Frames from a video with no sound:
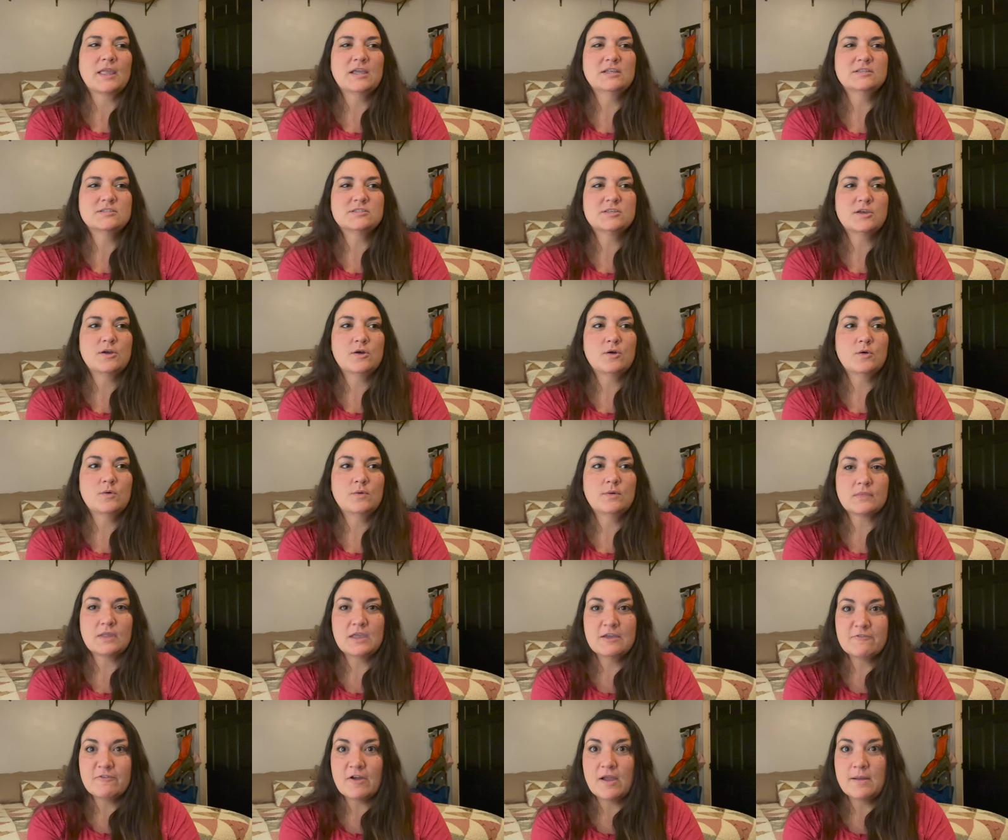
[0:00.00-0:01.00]
And so
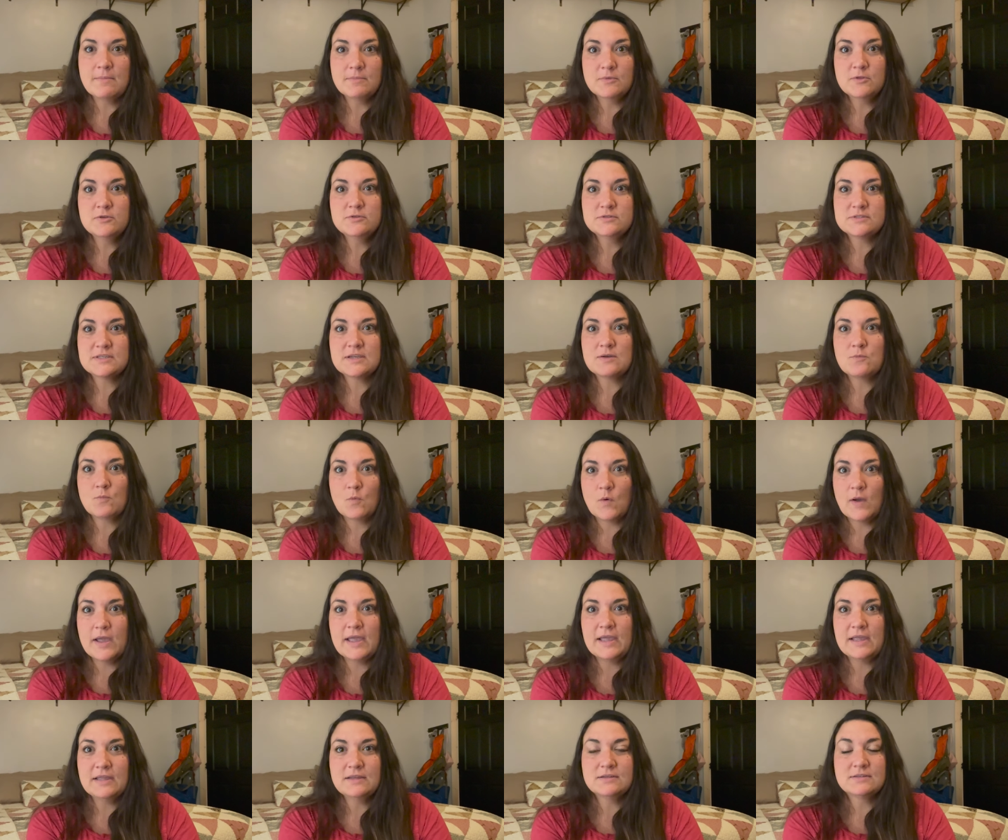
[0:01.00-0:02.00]
if I'm losing
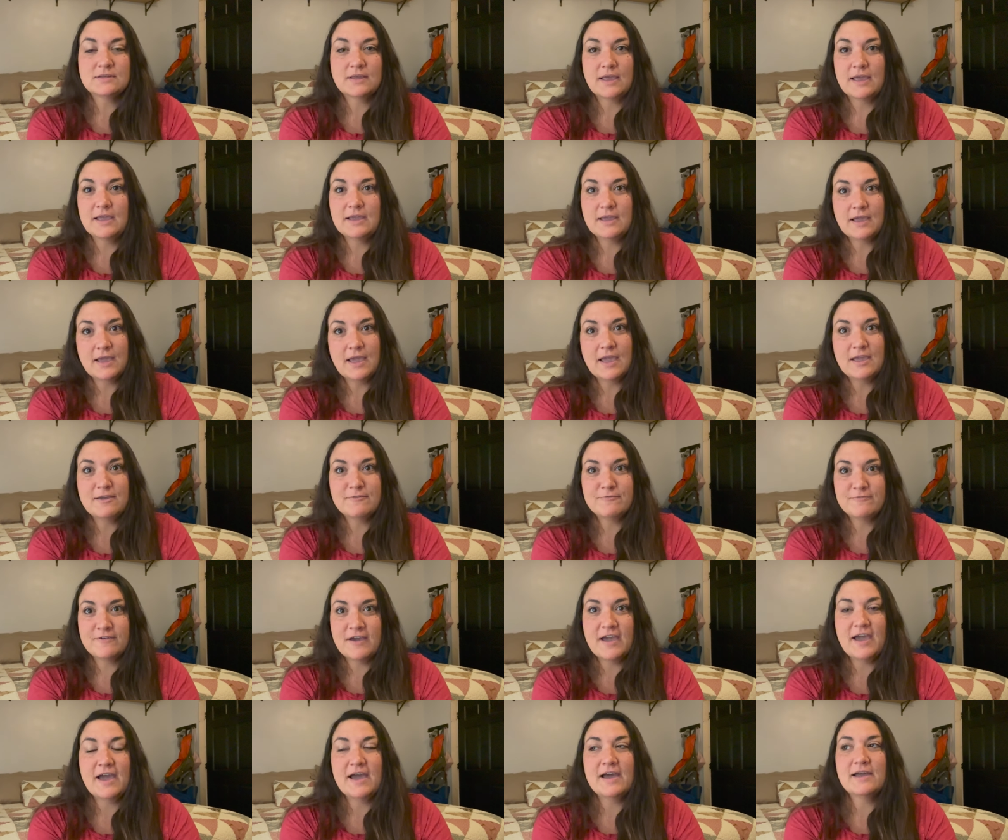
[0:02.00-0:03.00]
weight, AKA
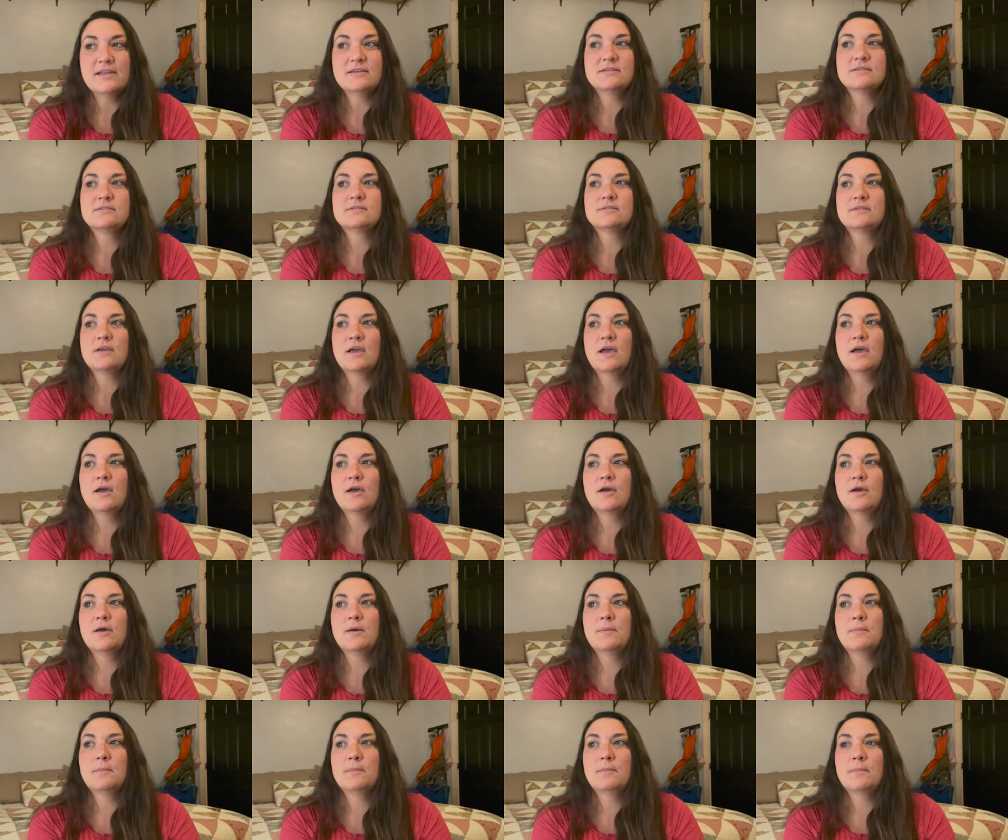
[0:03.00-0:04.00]
fat,
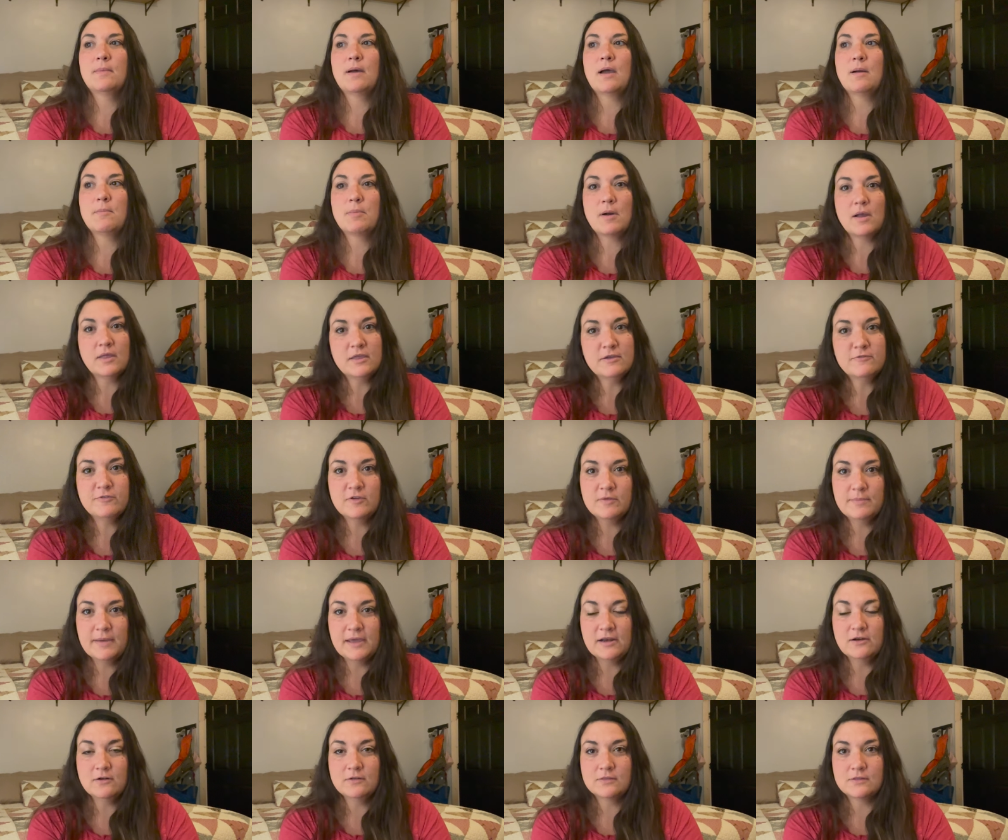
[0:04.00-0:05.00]
um, I'll probably feel
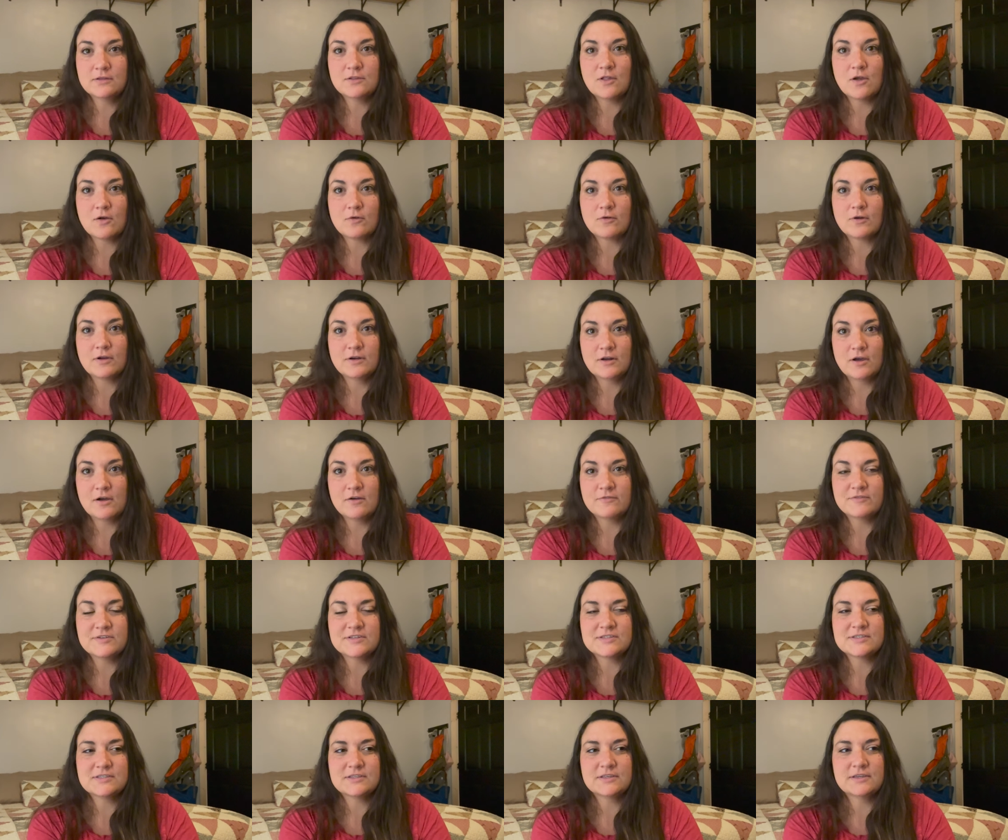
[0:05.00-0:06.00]
better in the long run,
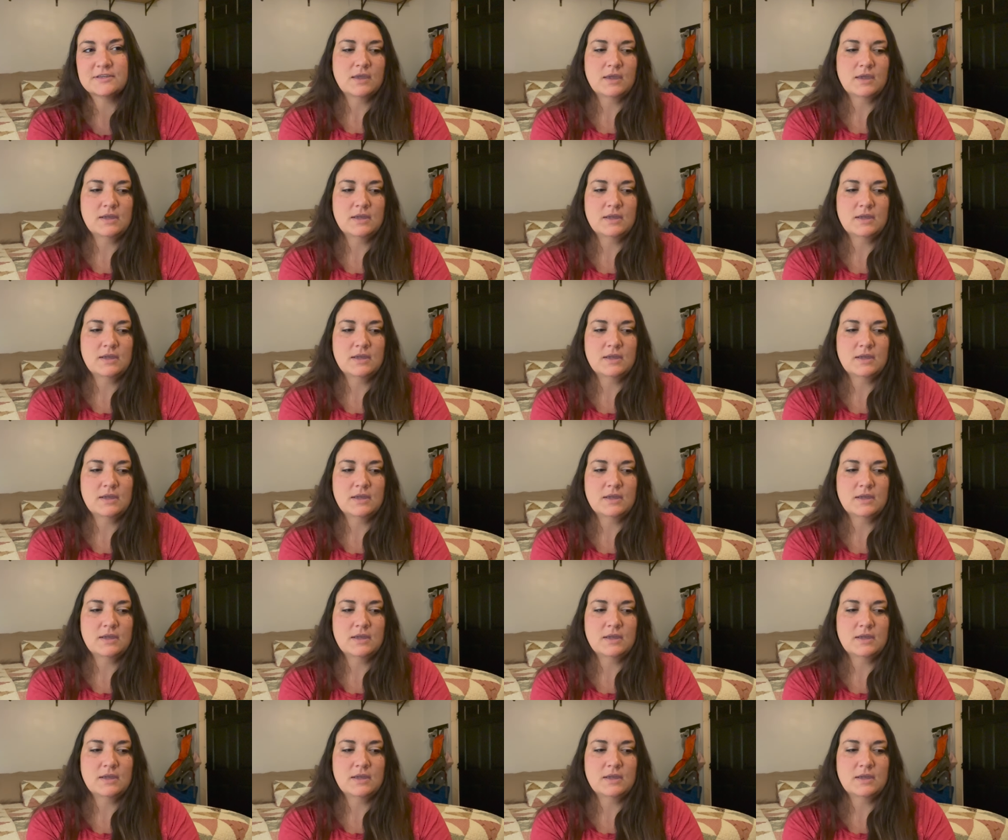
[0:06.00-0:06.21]
obviously.